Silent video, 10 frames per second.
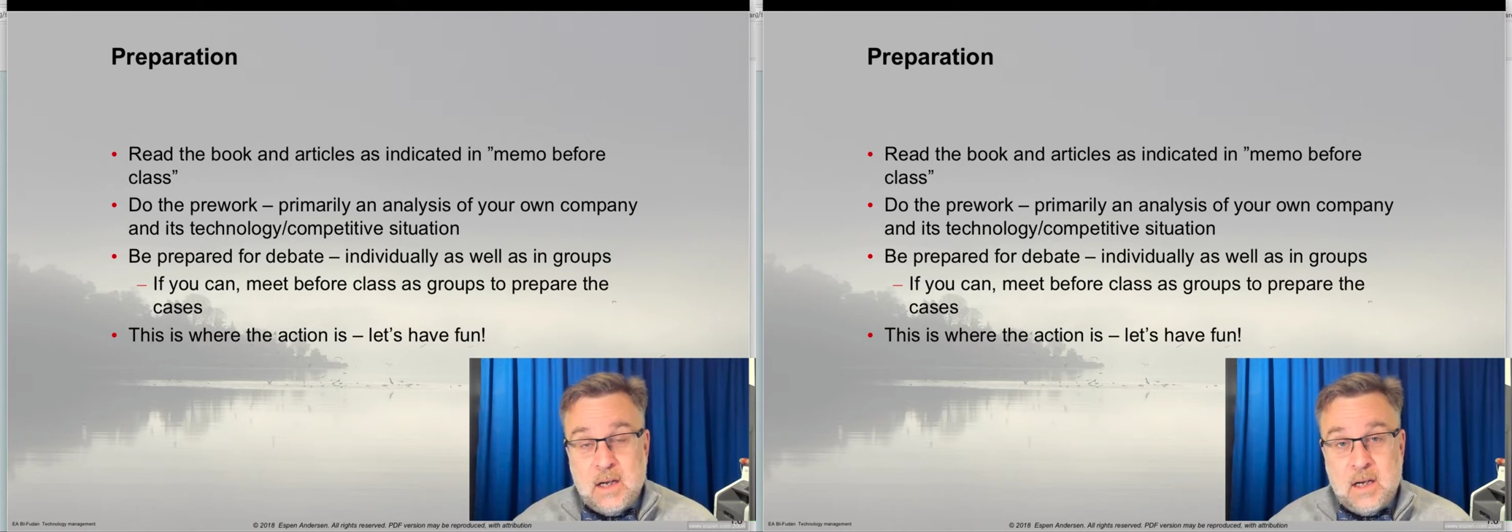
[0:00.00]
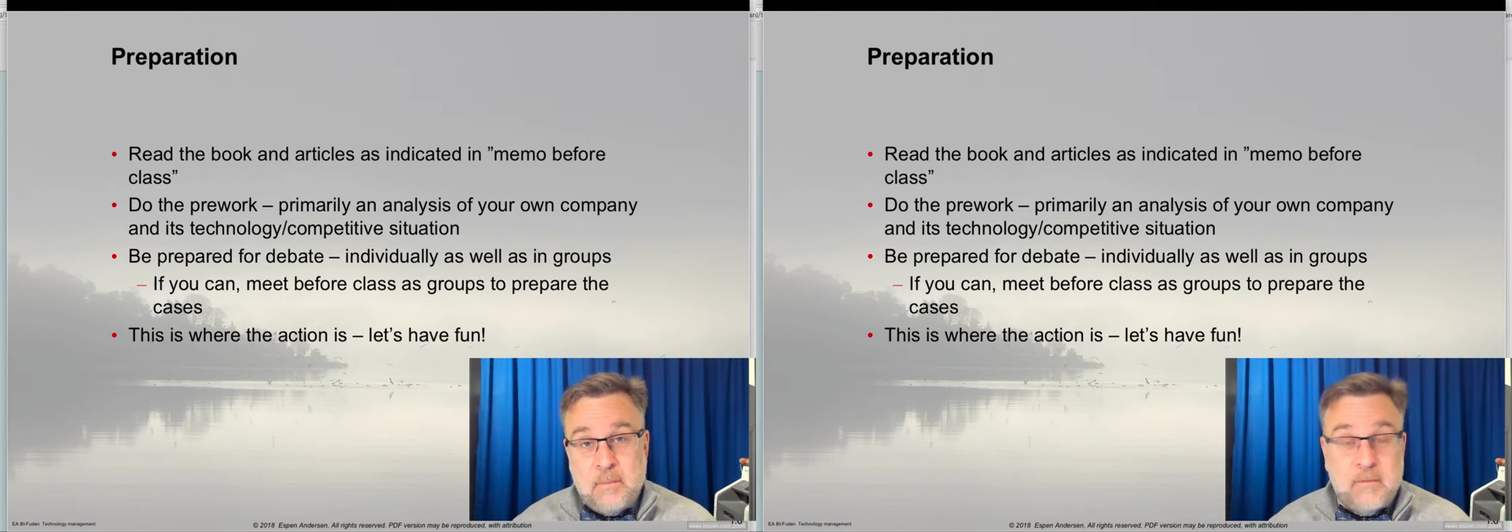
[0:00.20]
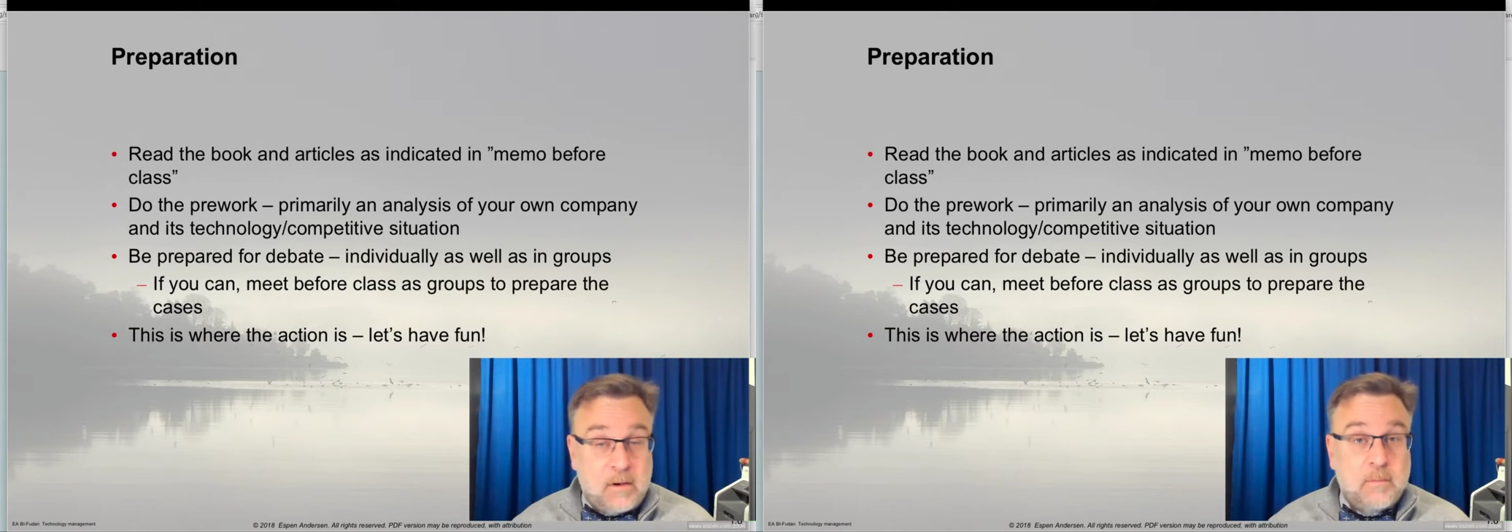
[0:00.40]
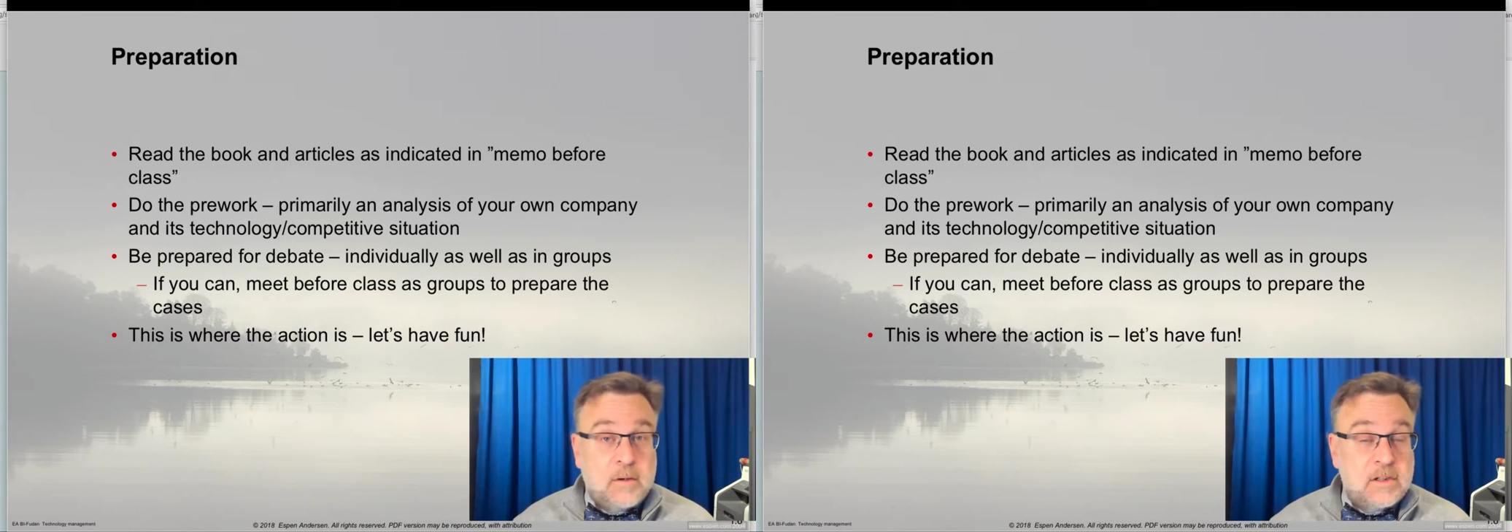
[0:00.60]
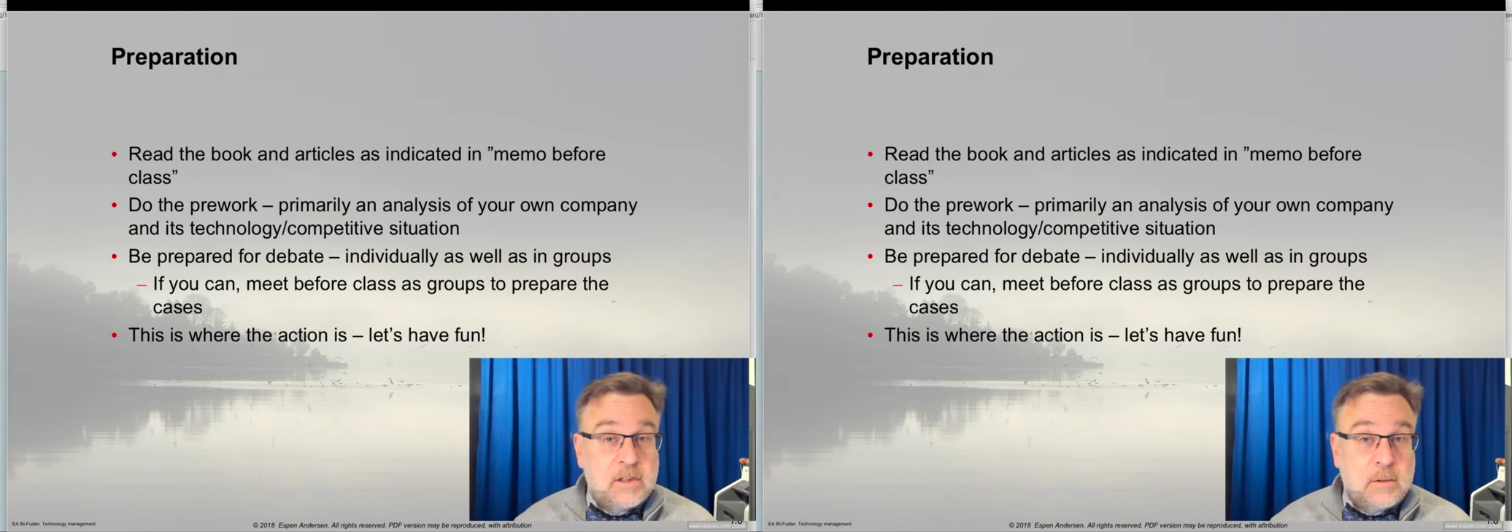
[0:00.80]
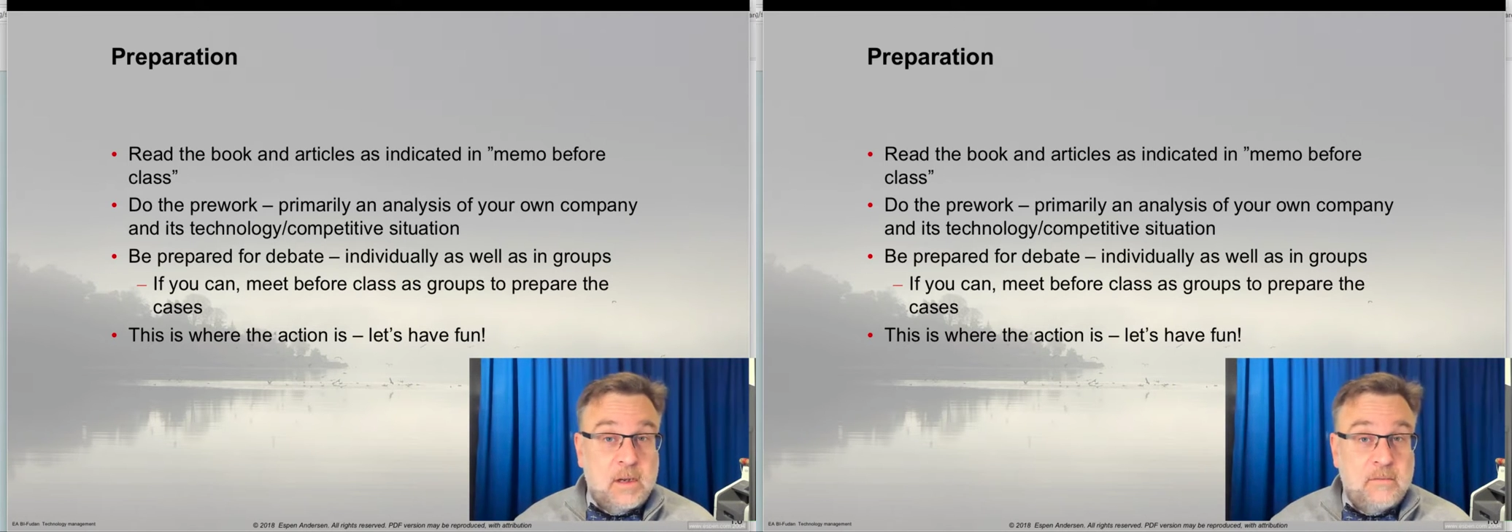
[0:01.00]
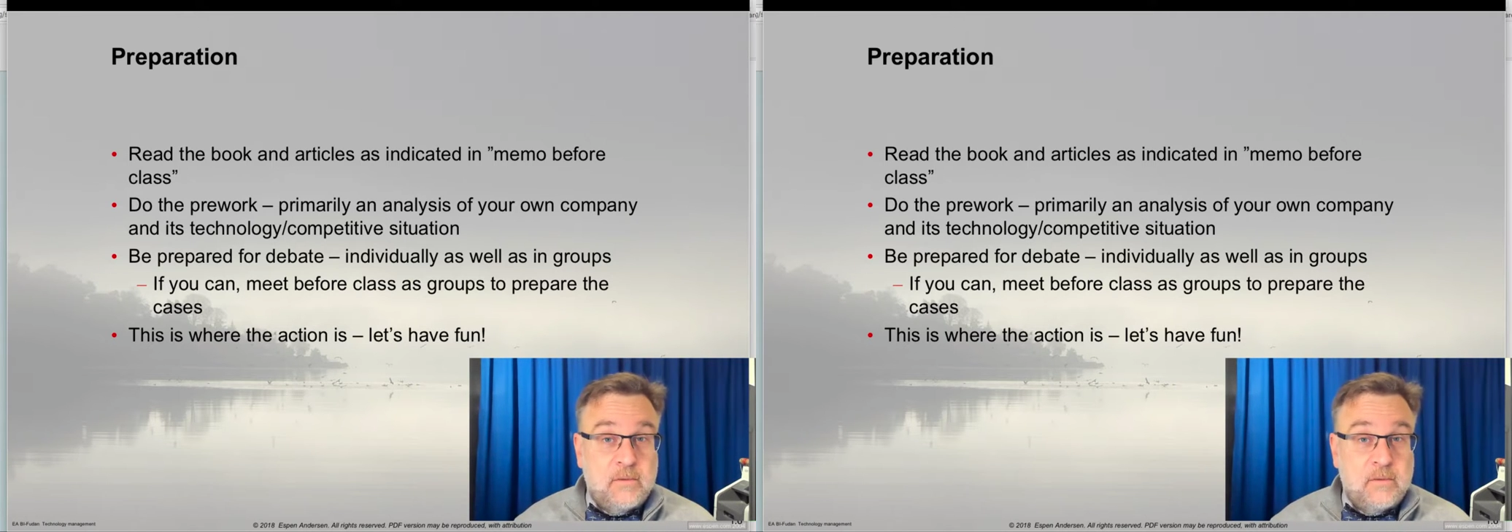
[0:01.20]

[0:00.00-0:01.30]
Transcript: I'm very much looking